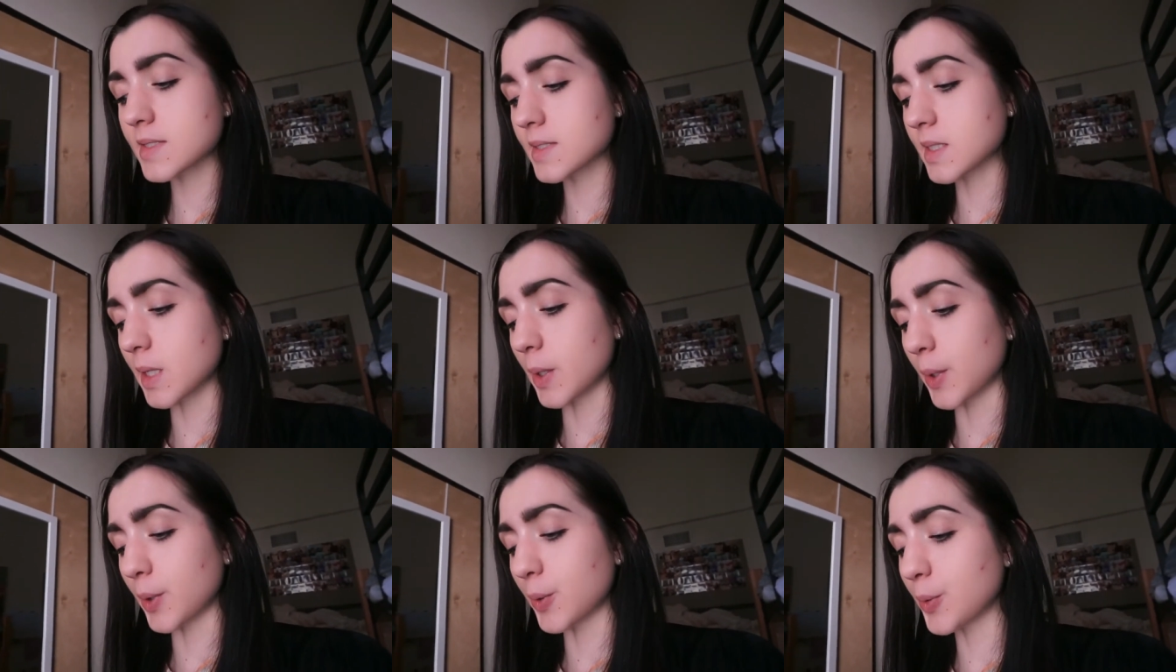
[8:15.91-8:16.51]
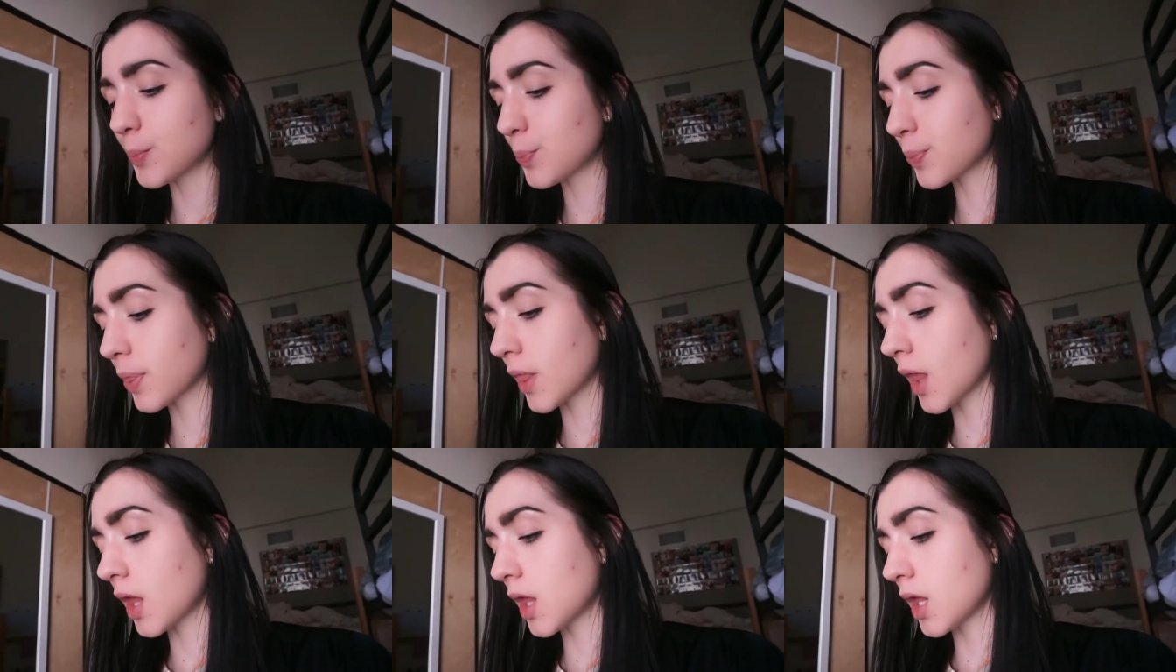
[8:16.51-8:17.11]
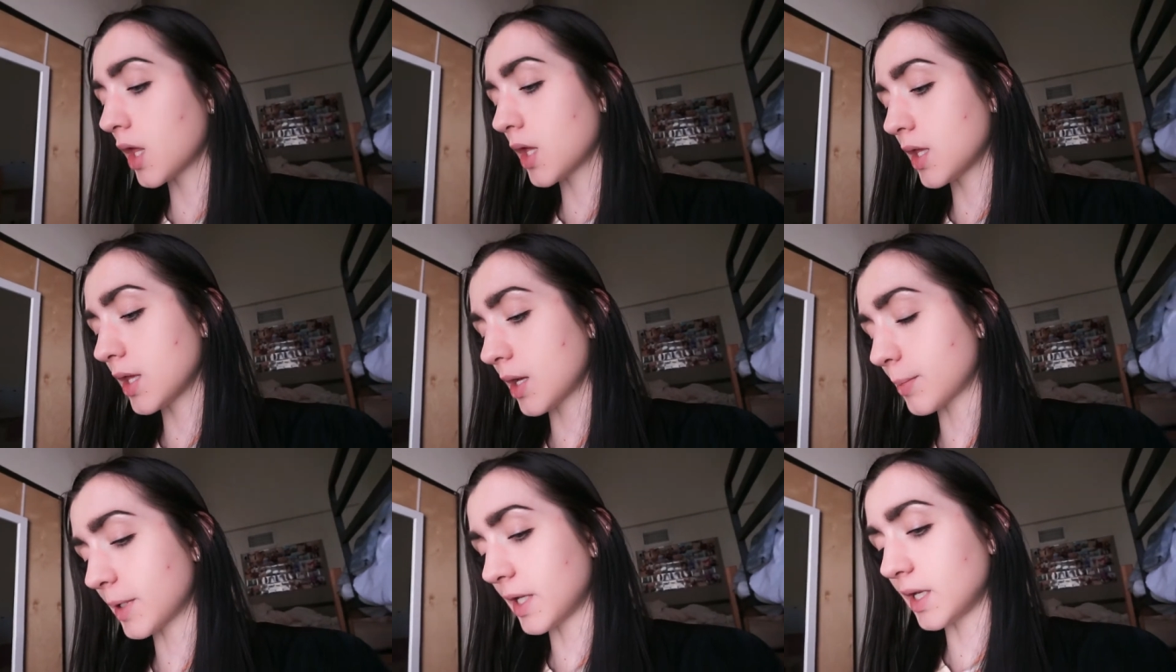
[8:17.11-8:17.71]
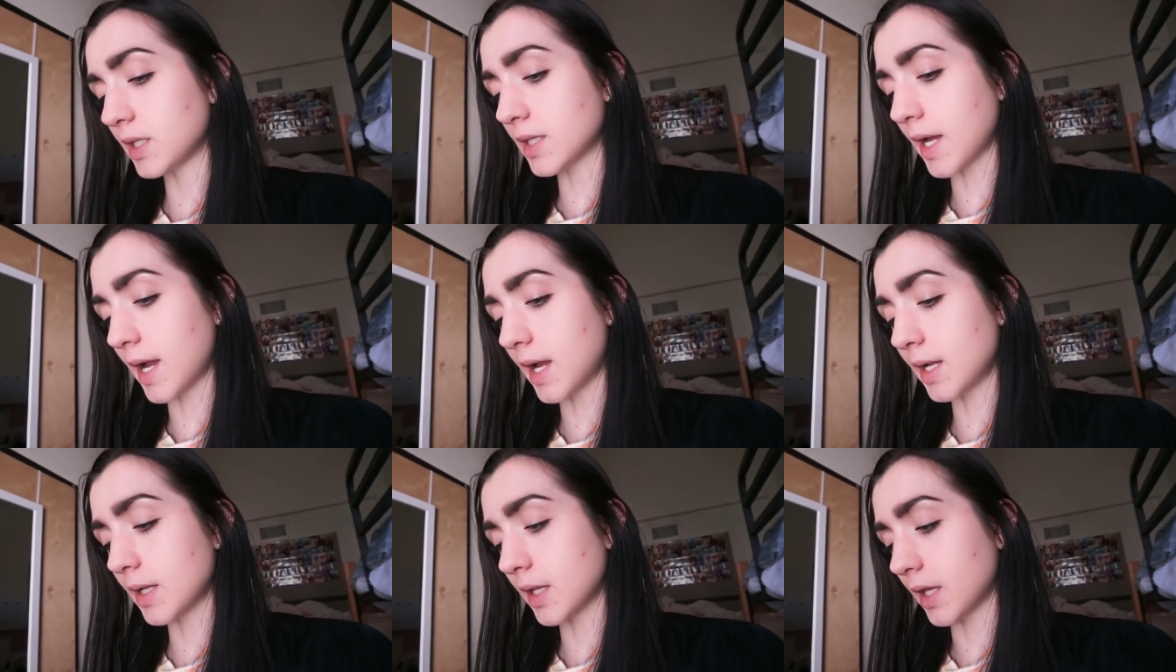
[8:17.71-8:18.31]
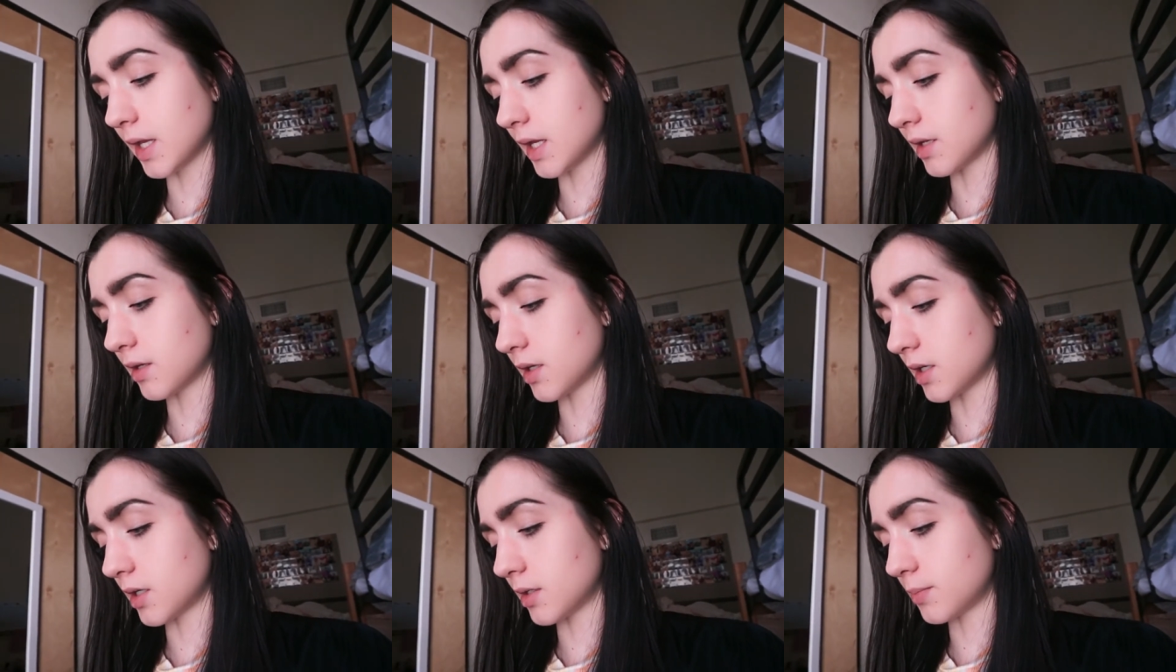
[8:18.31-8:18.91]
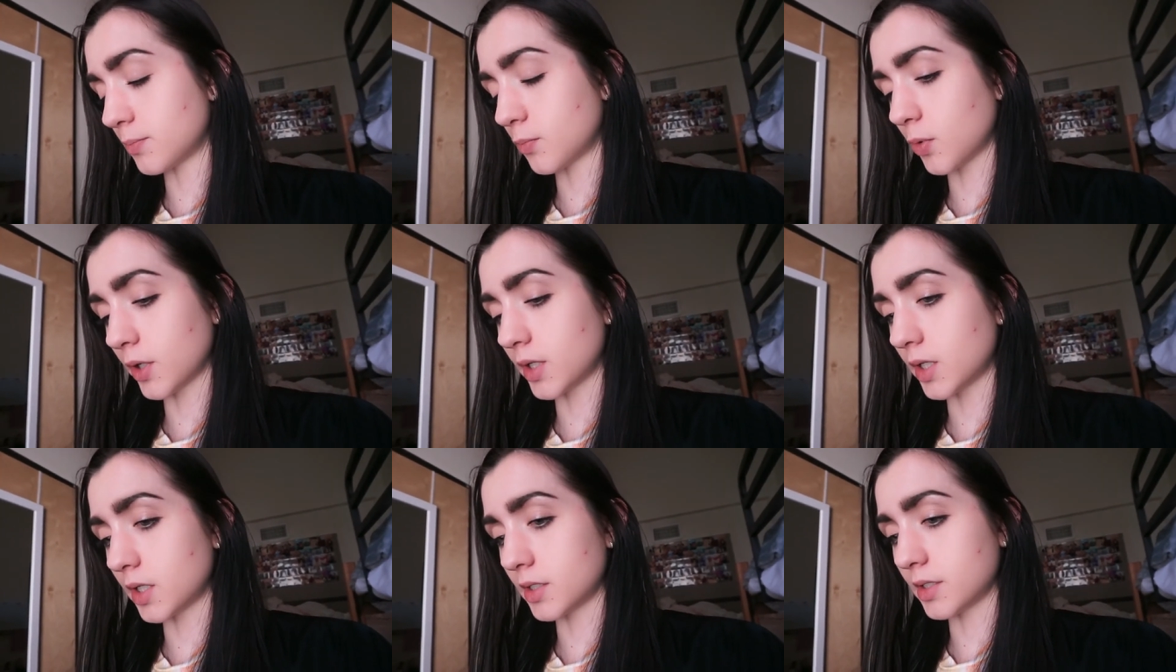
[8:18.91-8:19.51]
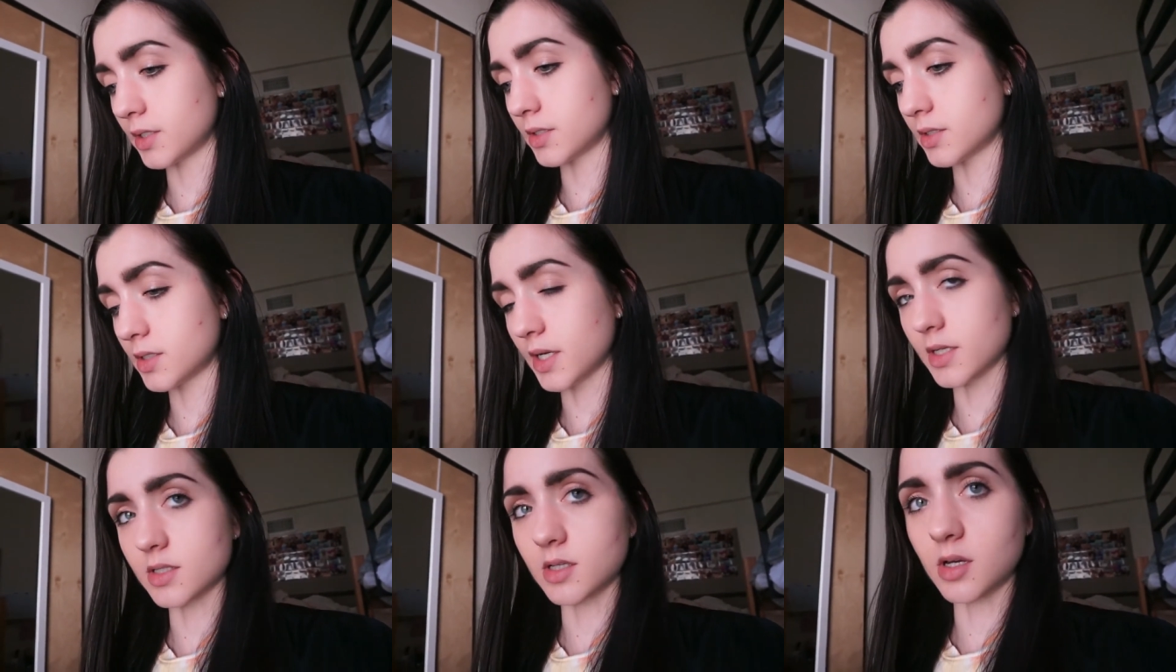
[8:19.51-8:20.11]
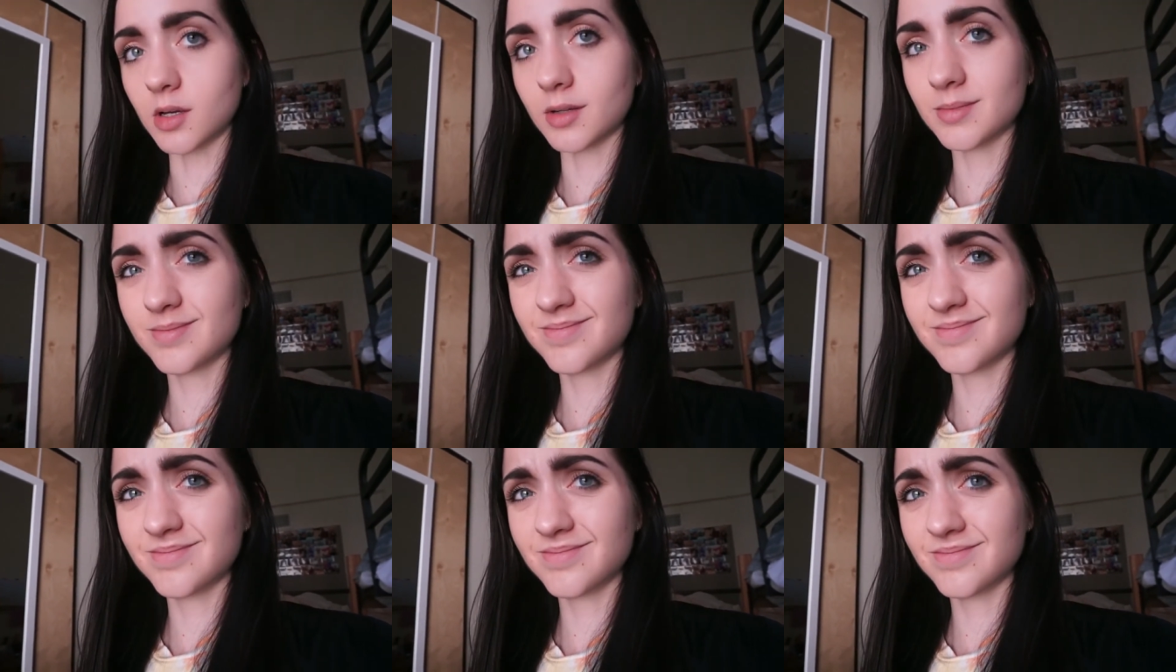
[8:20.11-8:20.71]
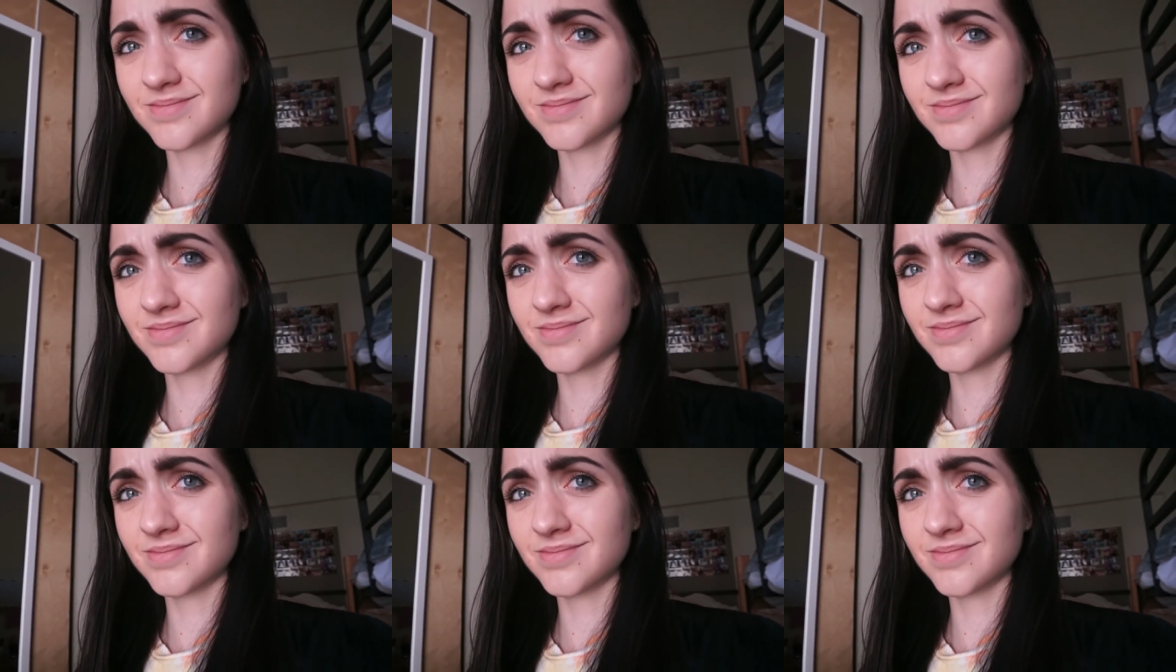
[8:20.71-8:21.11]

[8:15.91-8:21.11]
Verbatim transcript: So yeah, I'm going to eat that and uh, work on this essay. Mm -hmm.